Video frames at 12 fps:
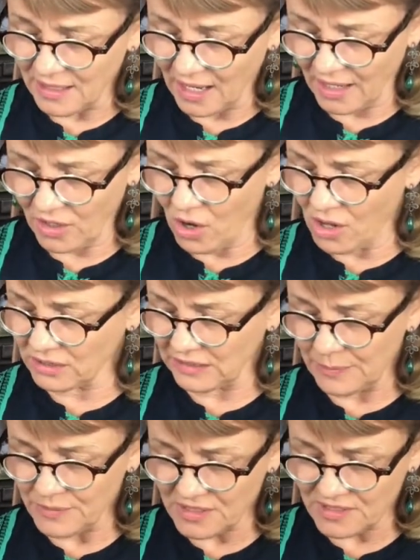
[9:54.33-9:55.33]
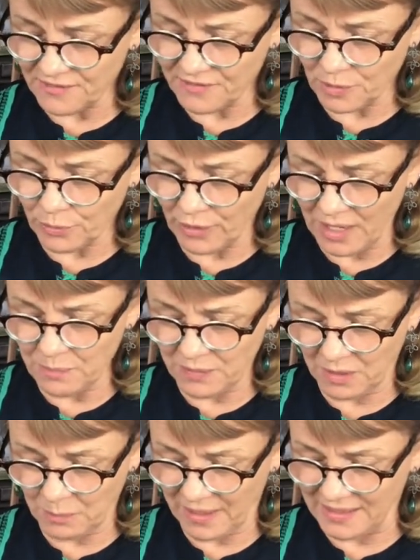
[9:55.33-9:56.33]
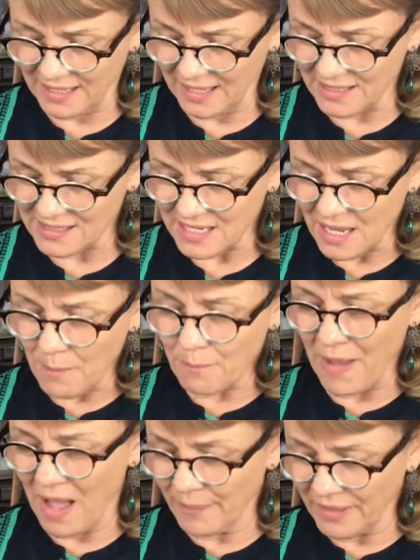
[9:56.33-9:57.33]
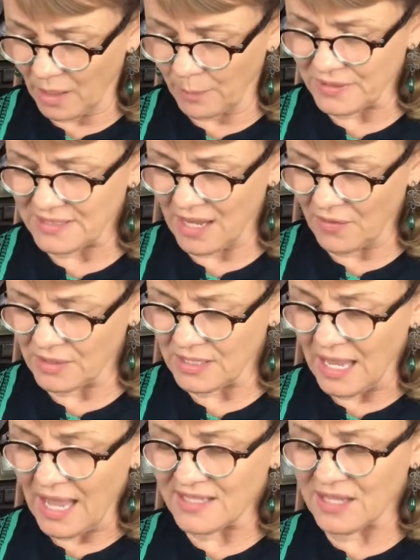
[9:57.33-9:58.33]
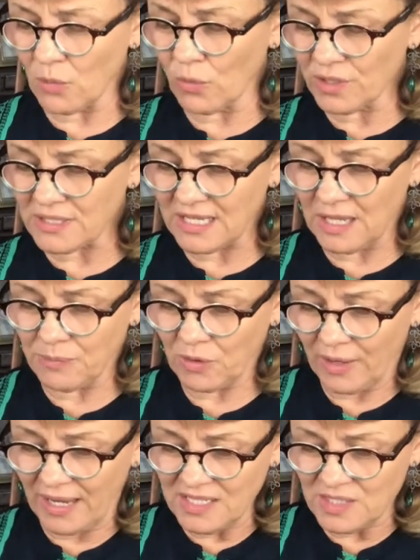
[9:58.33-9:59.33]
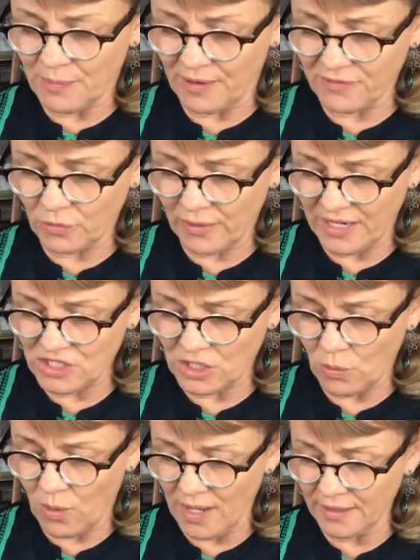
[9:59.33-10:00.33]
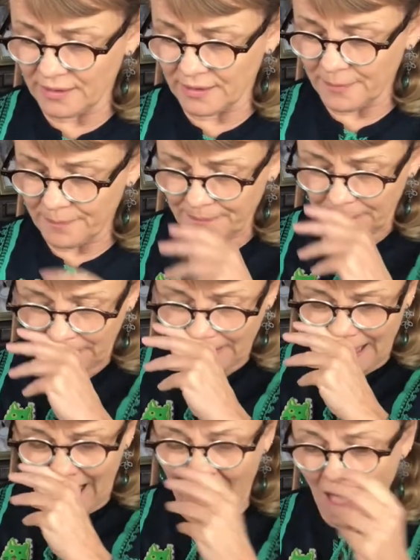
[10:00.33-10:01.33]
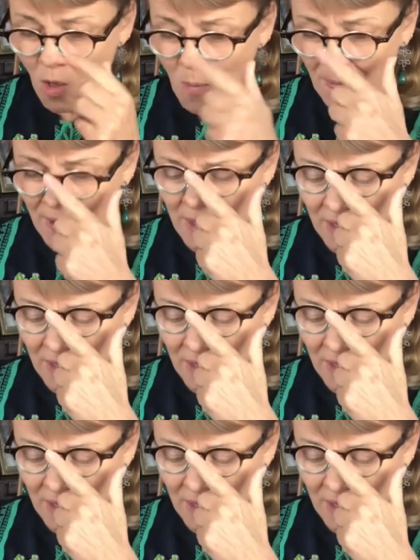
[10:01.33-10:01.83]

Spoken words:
I caught glimpses of their bright pink bandanas bobbing up and down as they worked to keep their heads above the raging water. "Help!